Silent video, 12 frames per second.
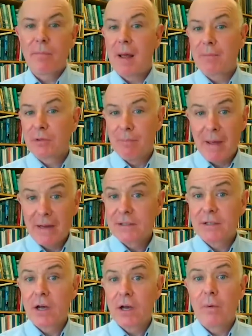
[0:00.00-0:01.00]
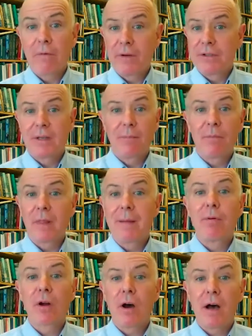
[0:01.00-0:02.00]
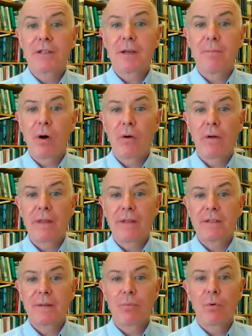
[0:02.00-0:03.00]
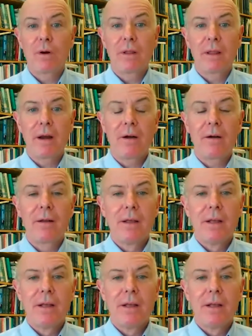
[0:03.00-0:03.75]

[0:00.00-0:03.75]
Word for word: perhaps Mexico, if there's some labor cost component that's important there.